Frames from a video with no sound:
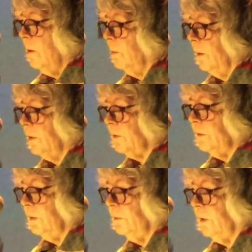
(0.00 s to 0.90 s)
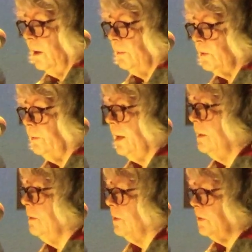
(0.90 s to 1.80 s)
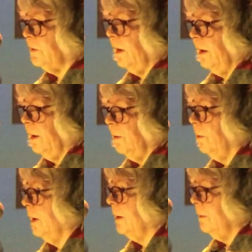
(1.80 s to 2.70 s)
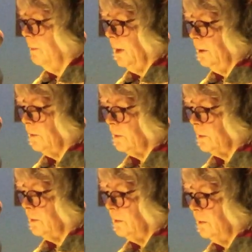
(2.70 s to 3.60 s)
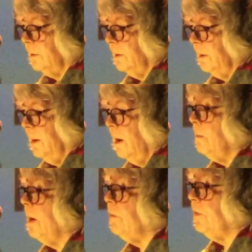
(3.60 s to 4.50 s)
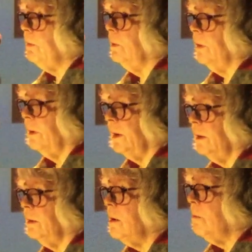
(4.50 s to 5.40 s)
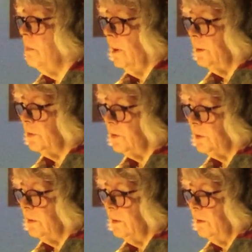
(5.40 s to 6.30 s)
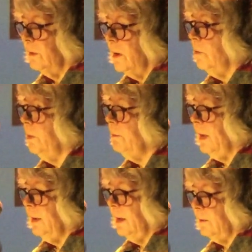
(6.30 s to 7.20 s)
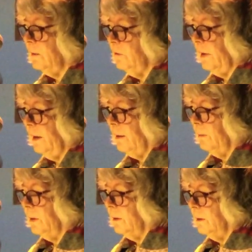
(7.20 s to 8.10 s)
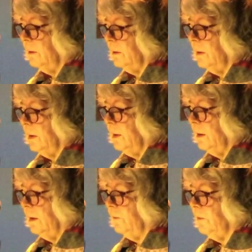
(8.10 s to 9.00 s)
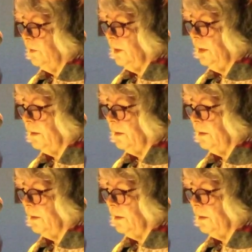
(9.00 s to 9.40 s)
while the snowdrops ring their shy white bells. By February, March, we may get the jab. If nothing